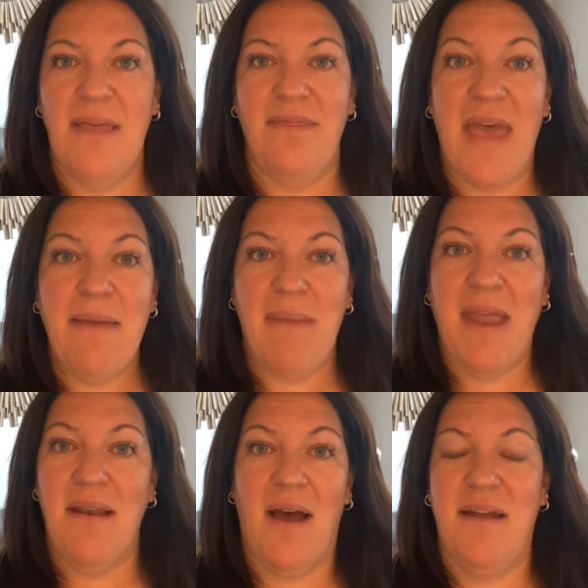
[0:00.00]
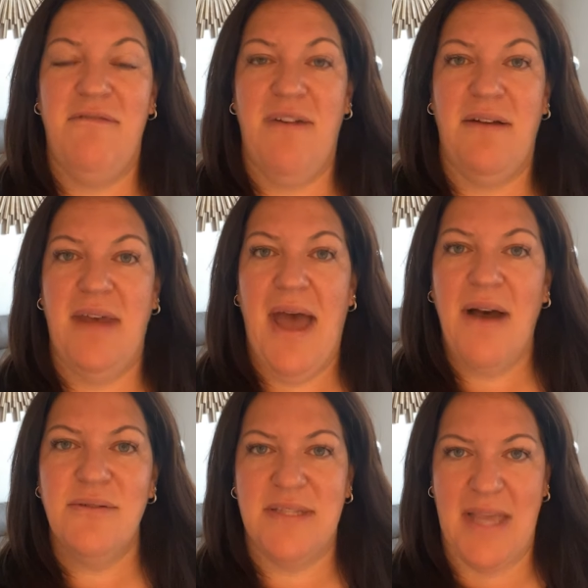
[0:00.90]
they may not have found a
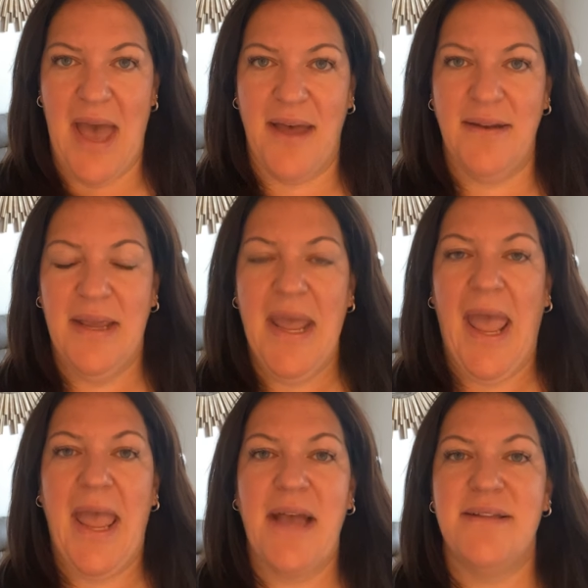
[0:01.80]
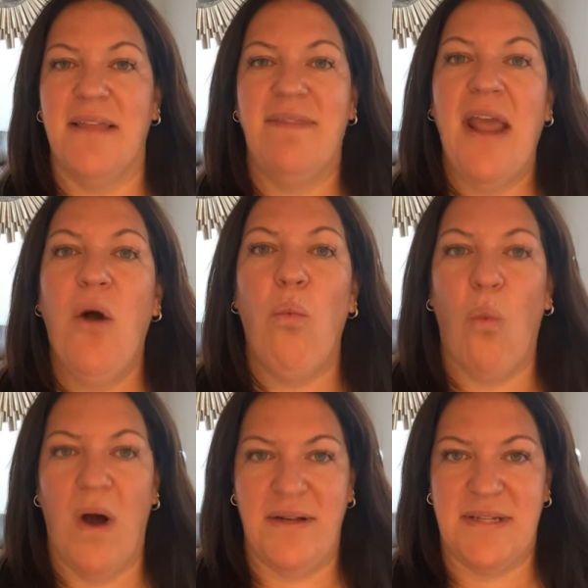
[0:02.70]
house yet and they don't
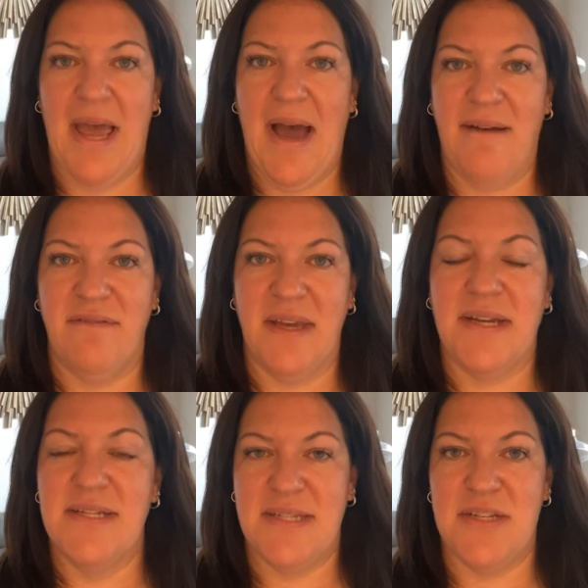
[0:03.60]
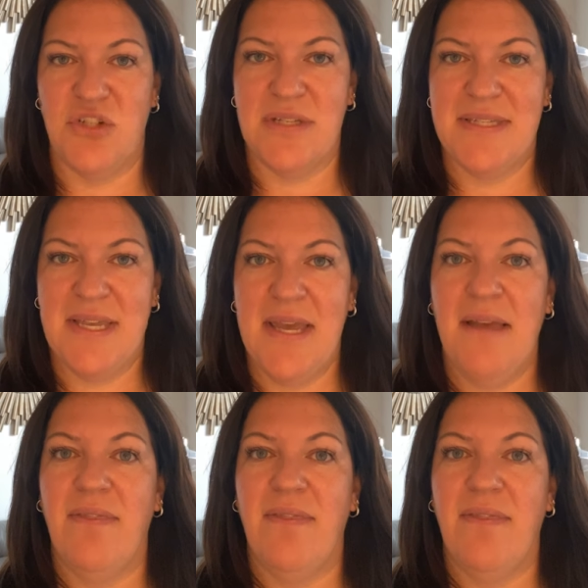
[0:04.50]
want to have the contingency.